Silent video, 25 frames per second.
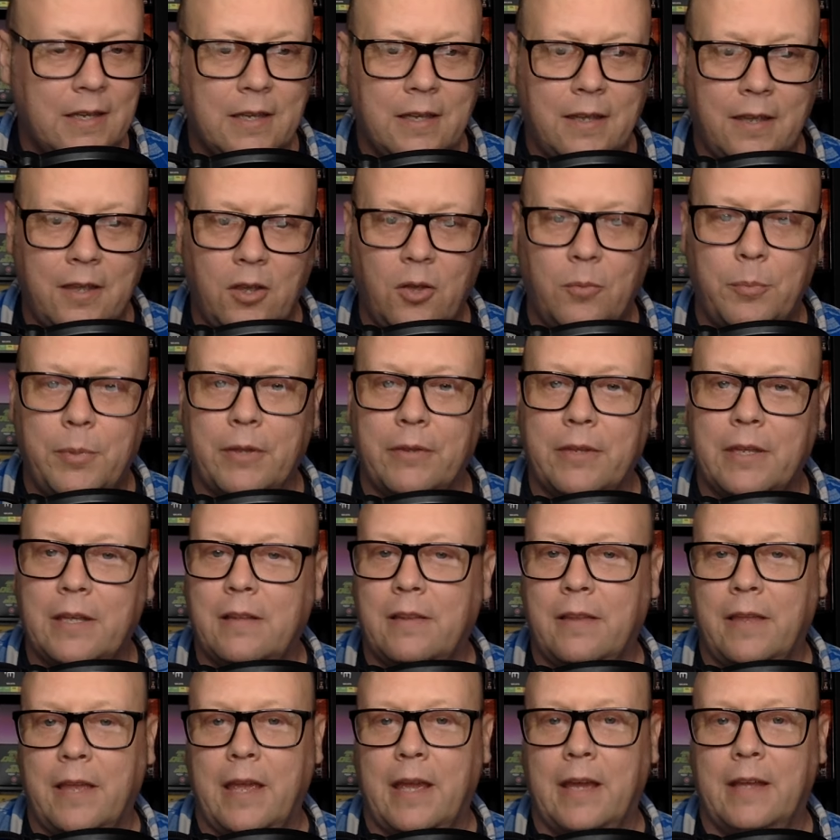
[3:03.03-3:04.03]
hillbilly
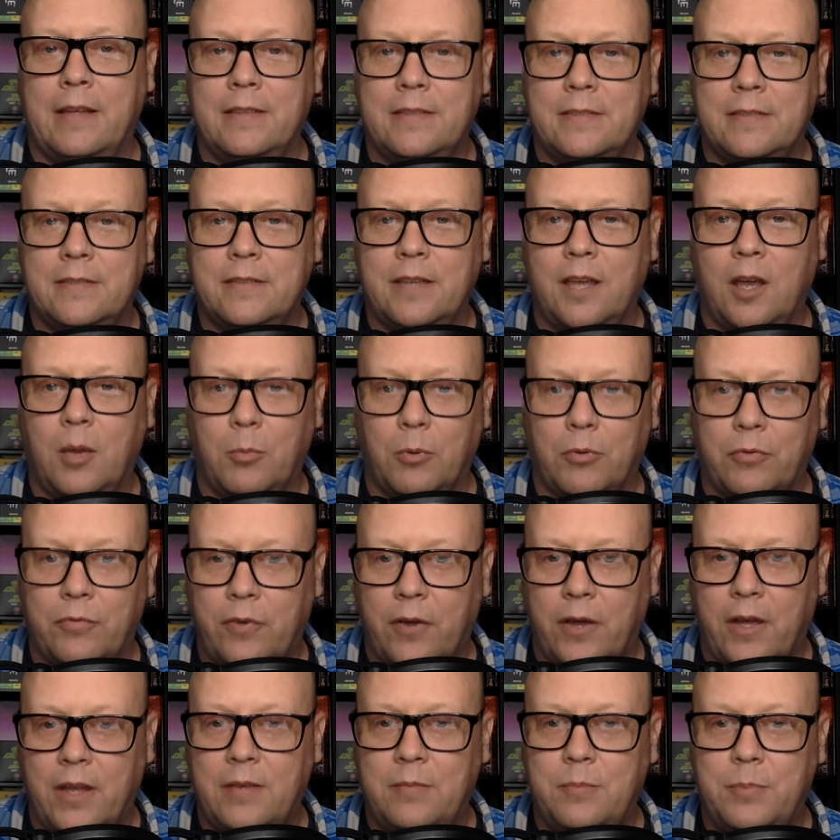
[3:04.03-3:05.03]
clans. Elmer
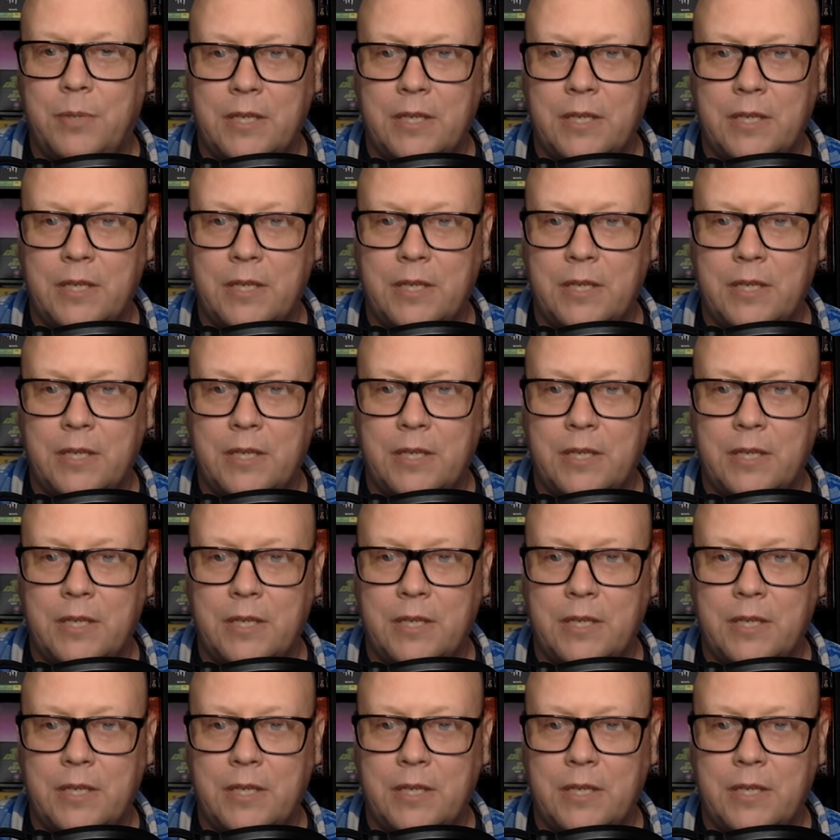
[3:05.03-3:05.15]
Fudd,